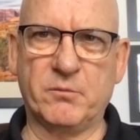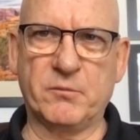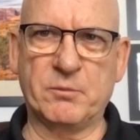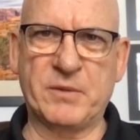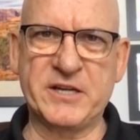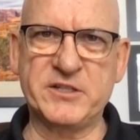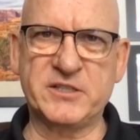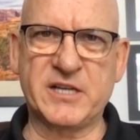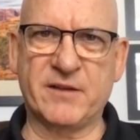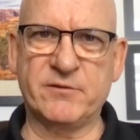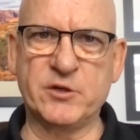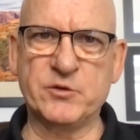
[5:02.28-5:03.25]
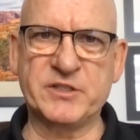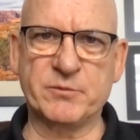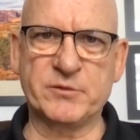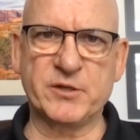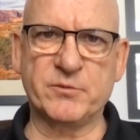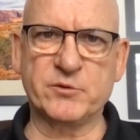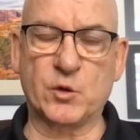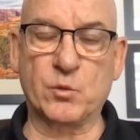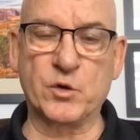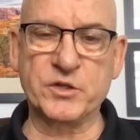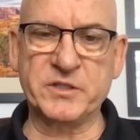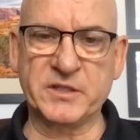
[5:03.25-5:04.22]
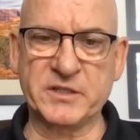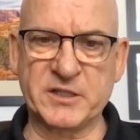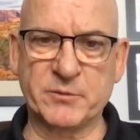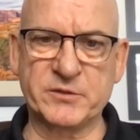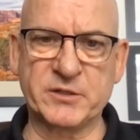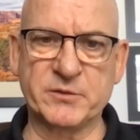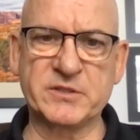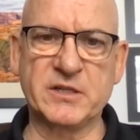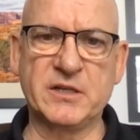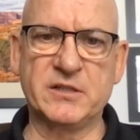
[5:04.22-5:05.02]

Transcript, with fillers: when patients have new symptoms or worsening symptoms,